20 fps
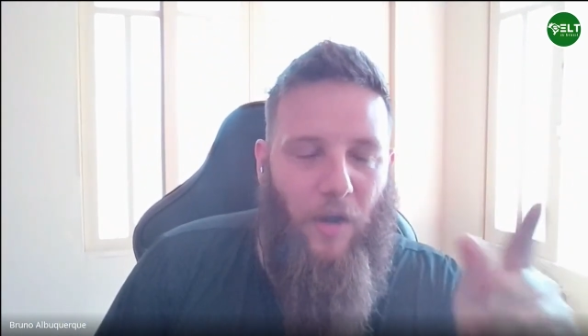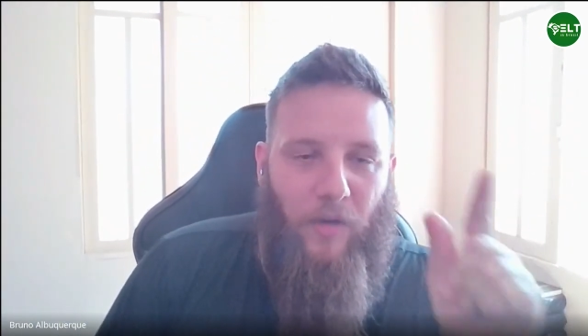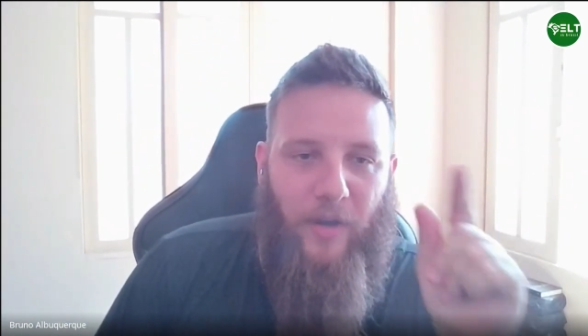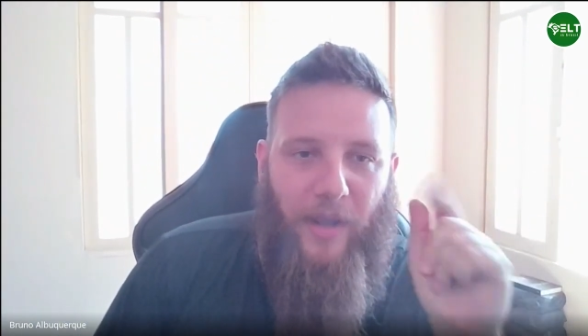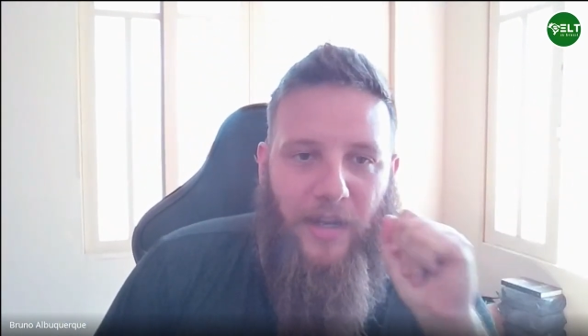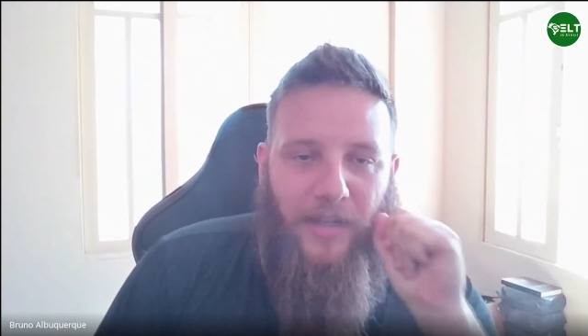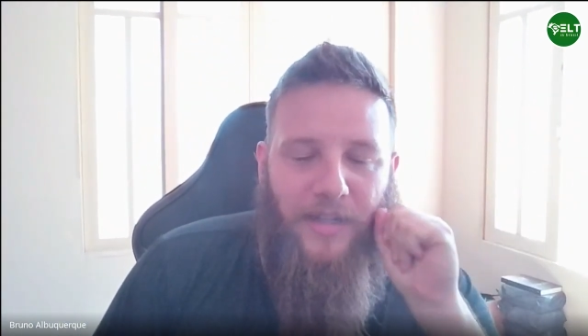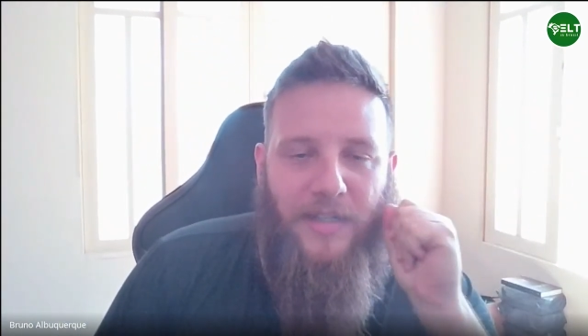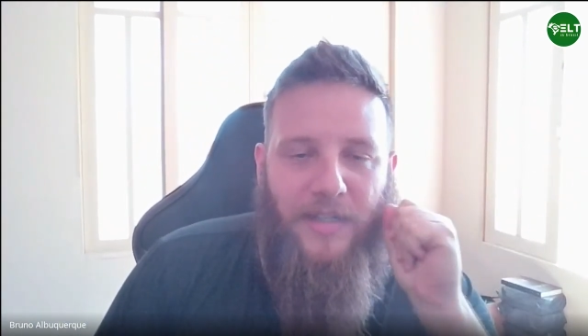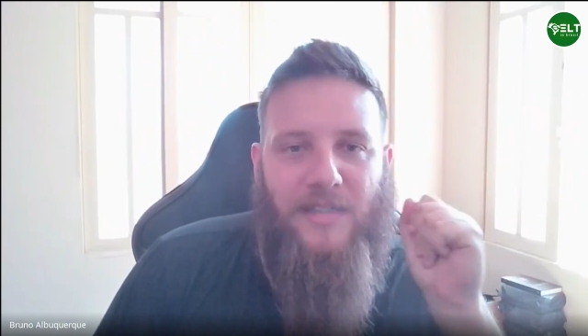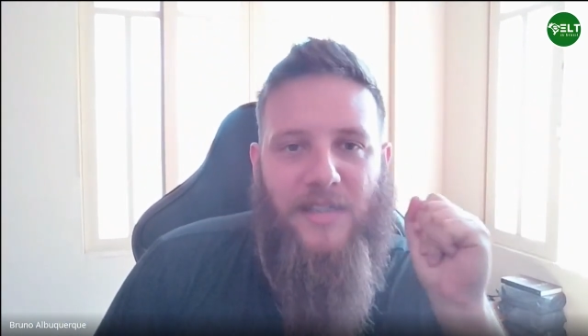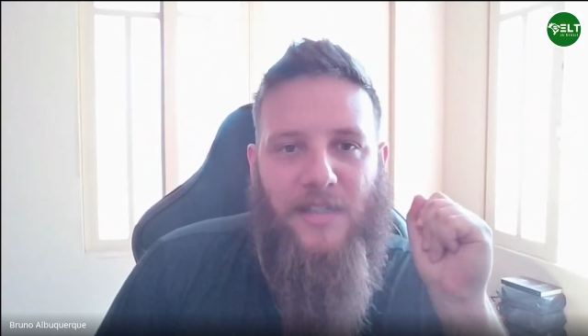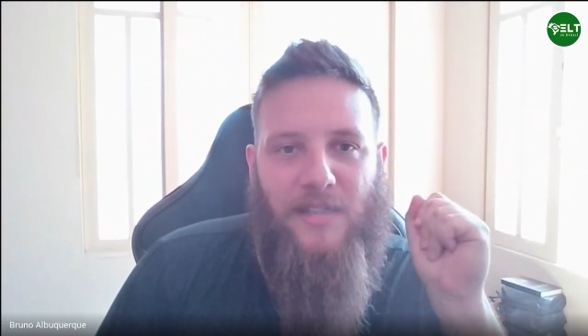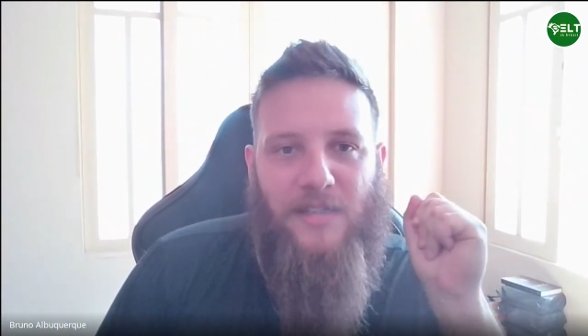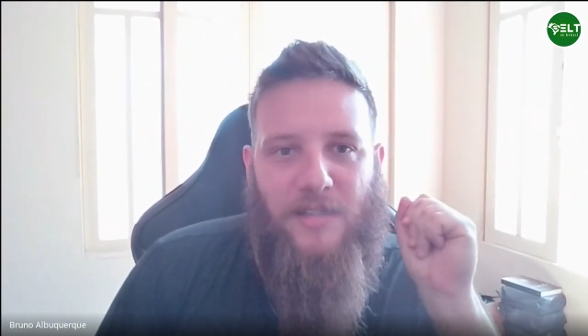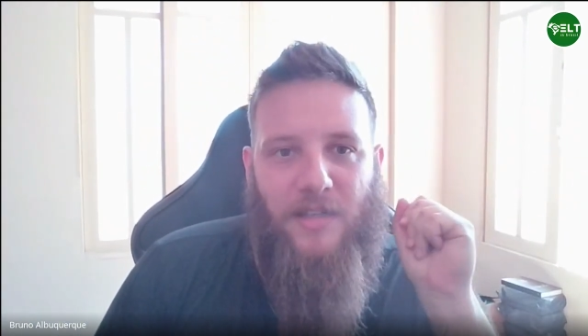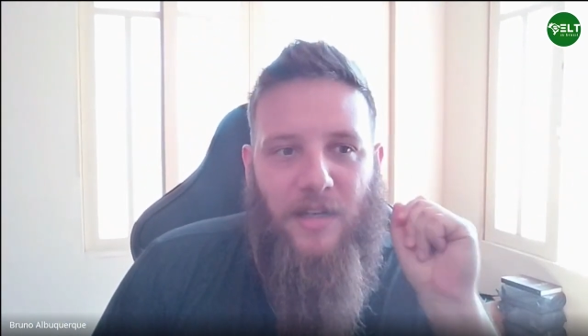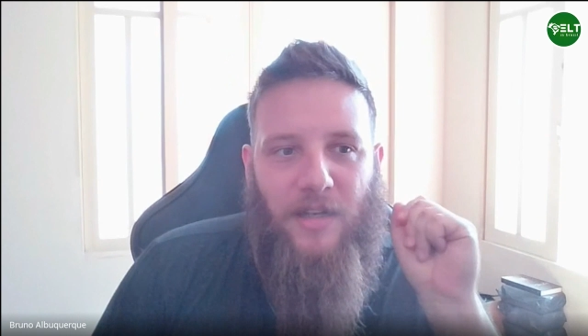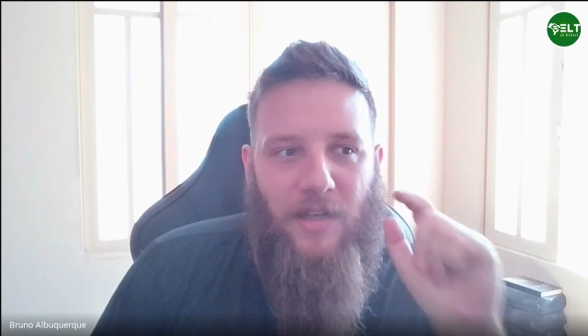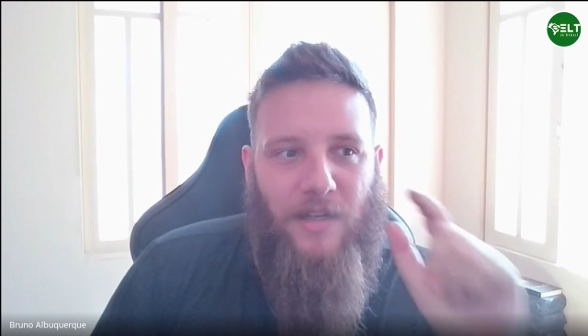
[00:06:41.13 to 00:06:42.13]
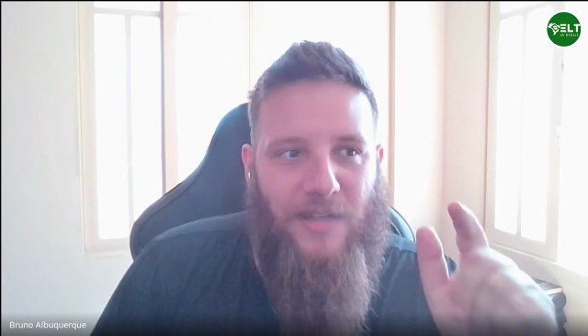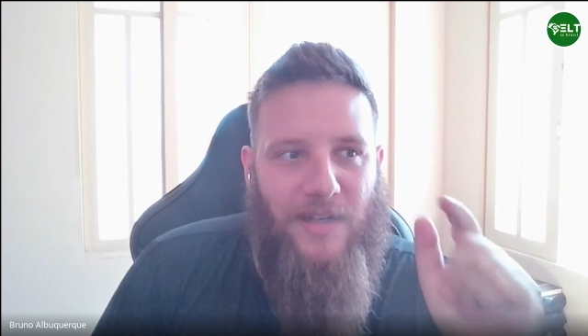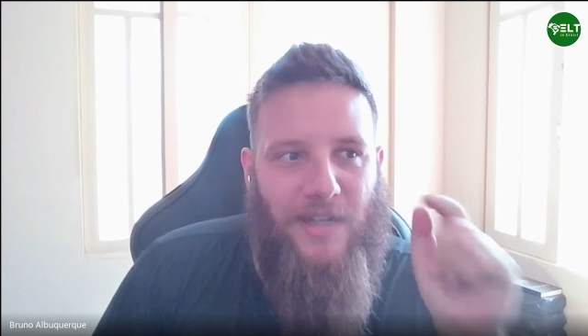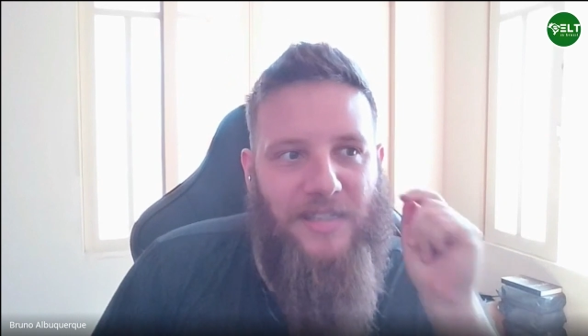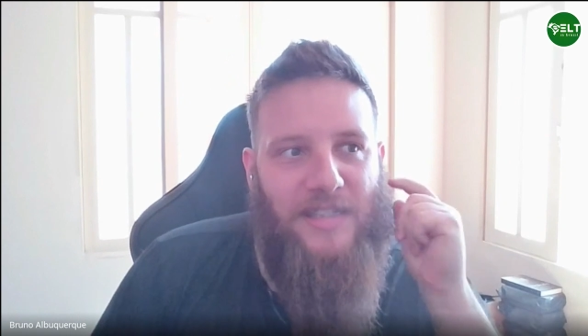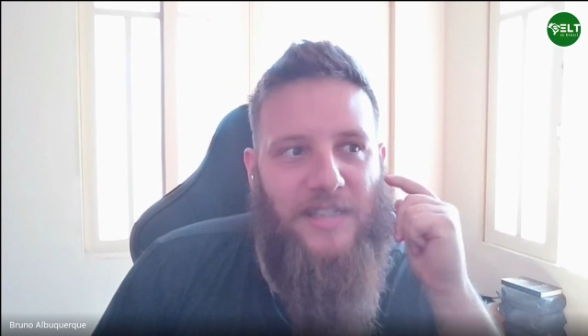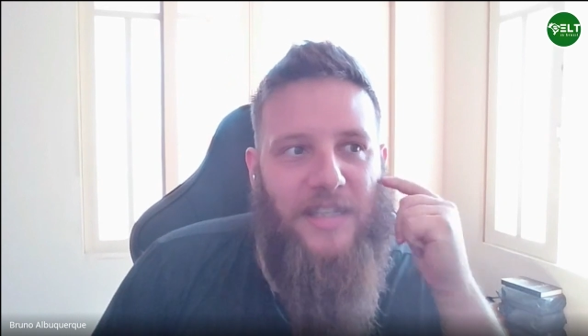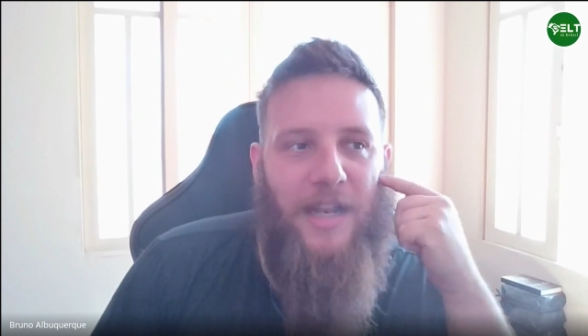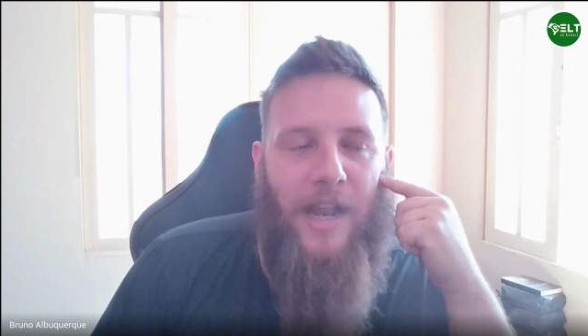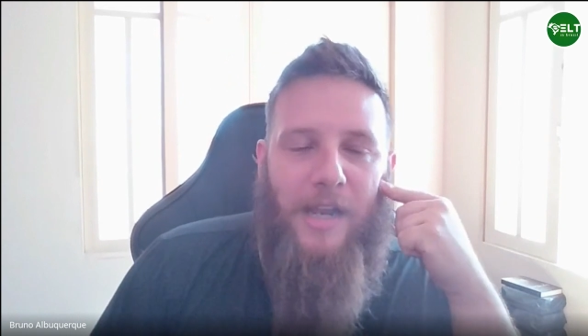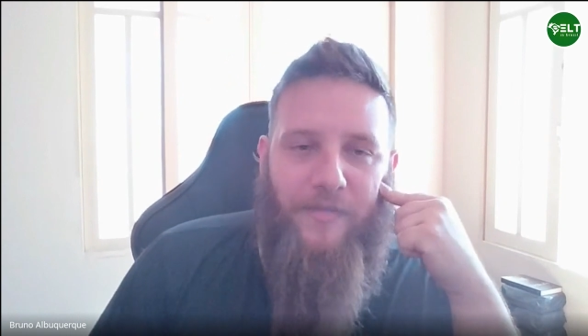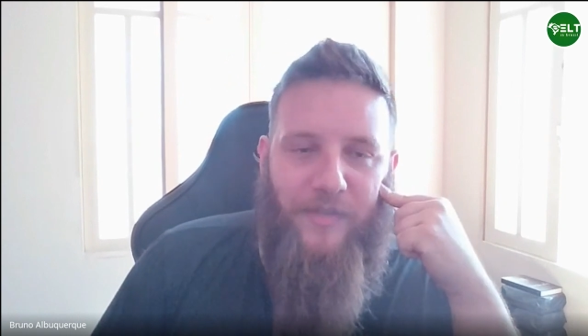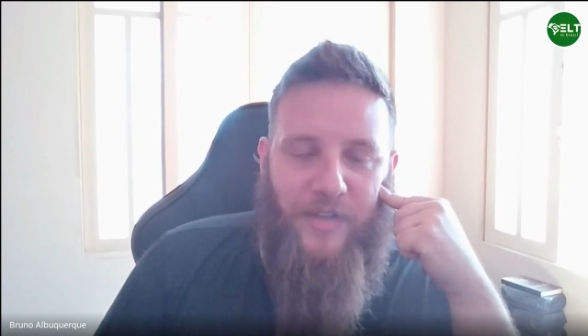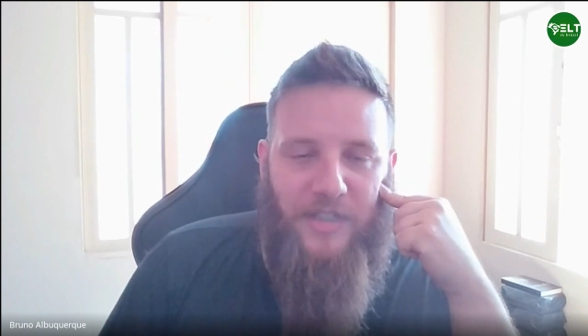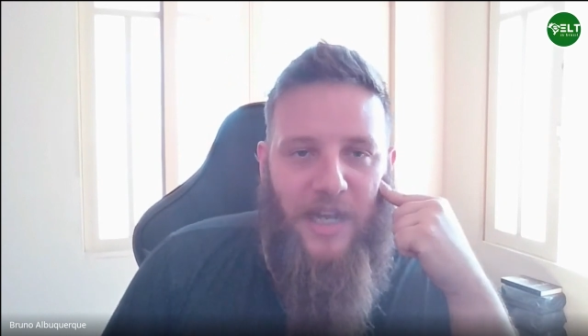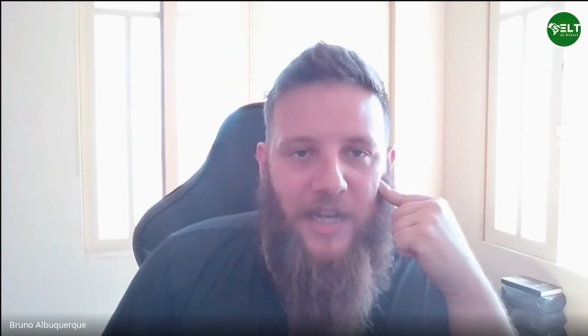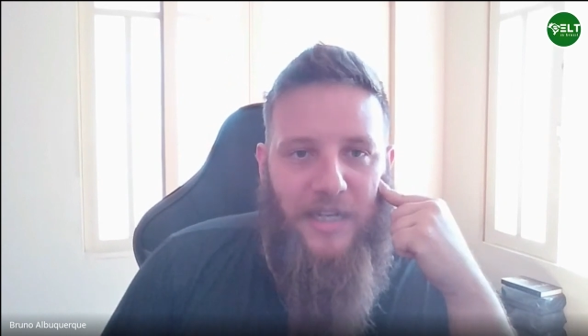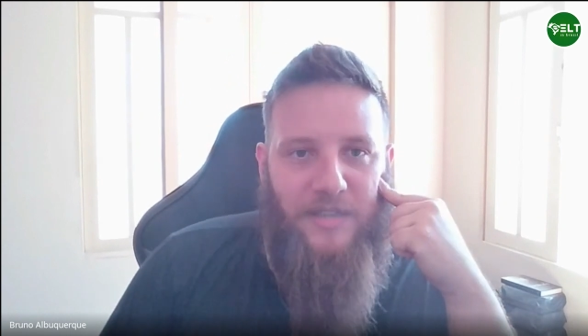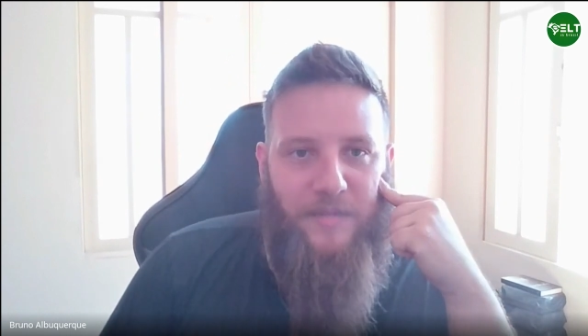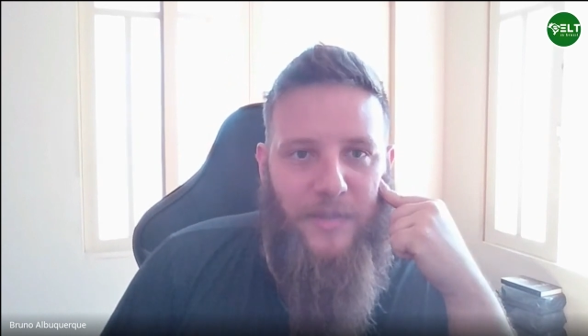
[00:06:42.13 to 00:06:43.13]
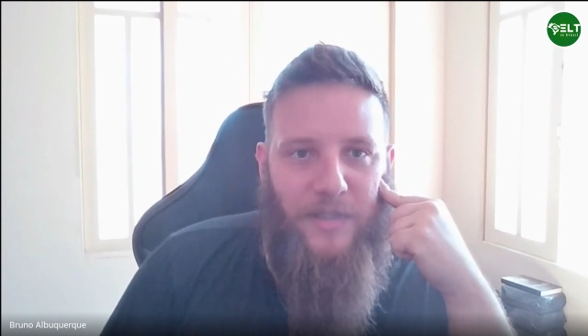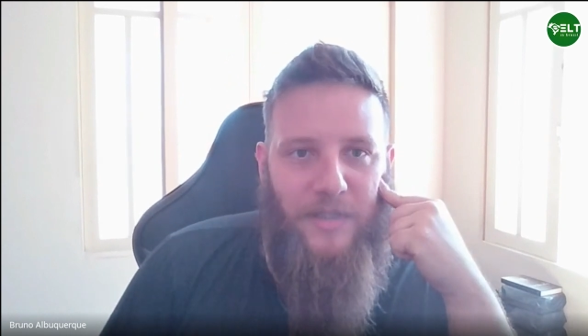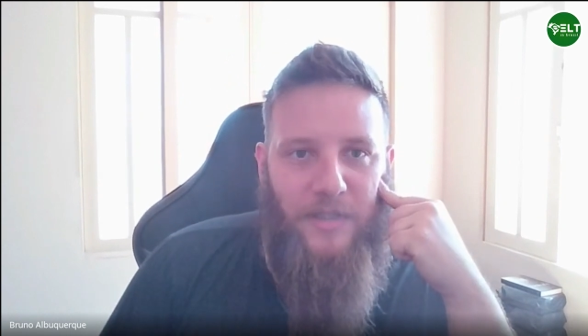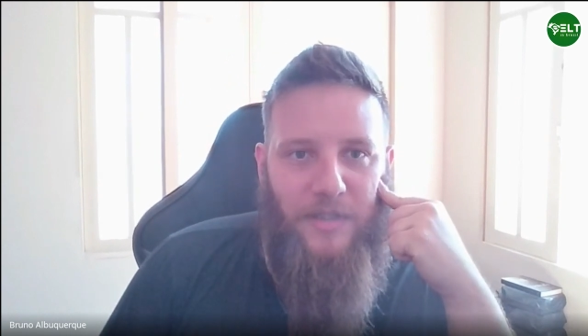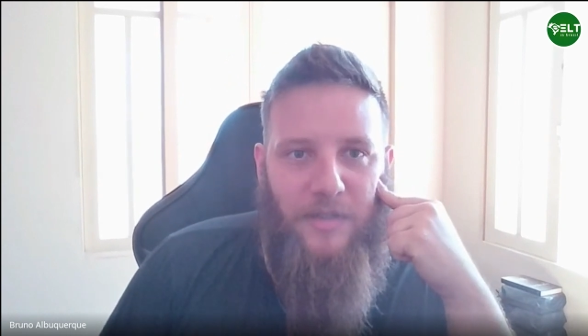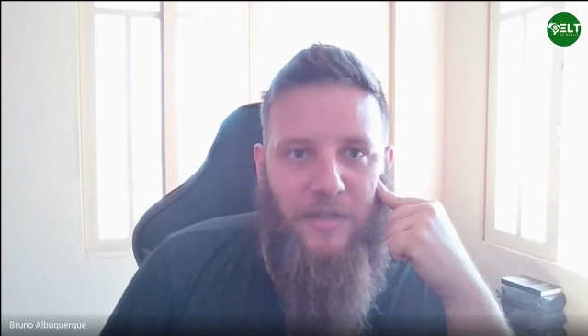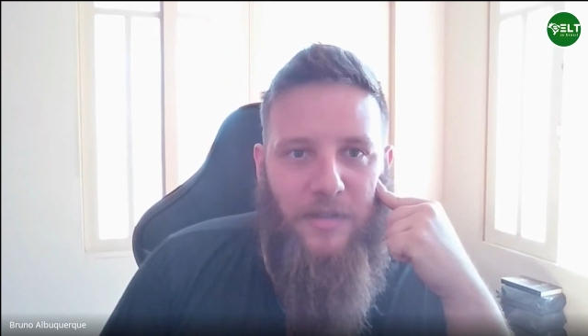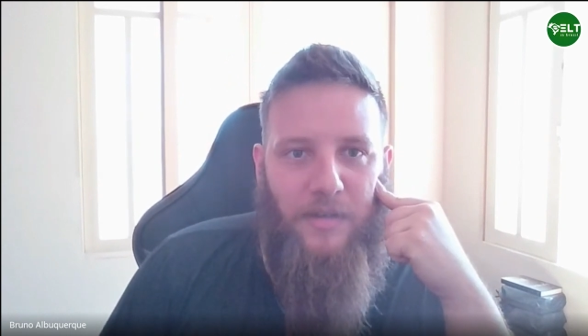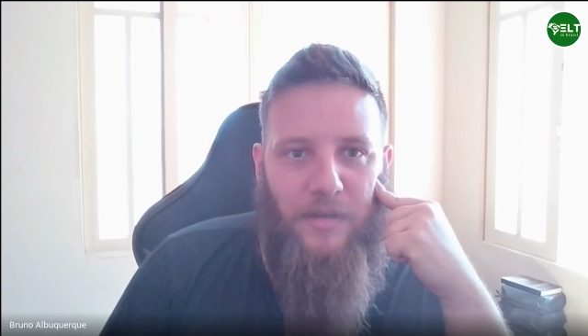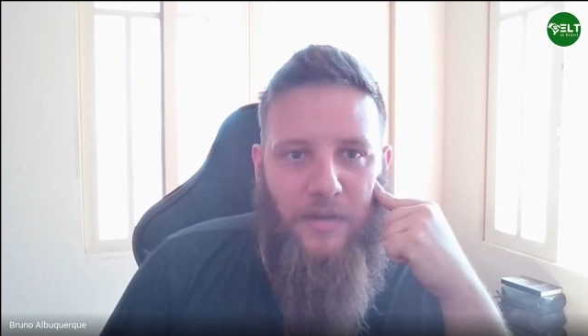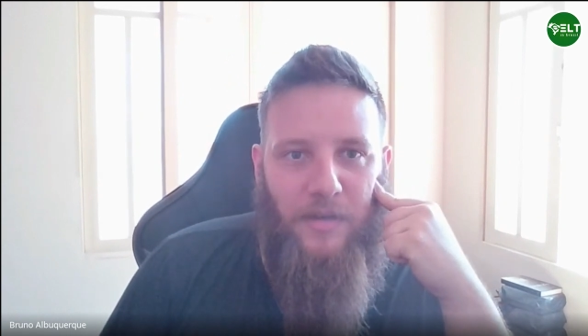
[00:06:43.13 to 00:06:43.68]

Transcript: okay, this is an advertisement,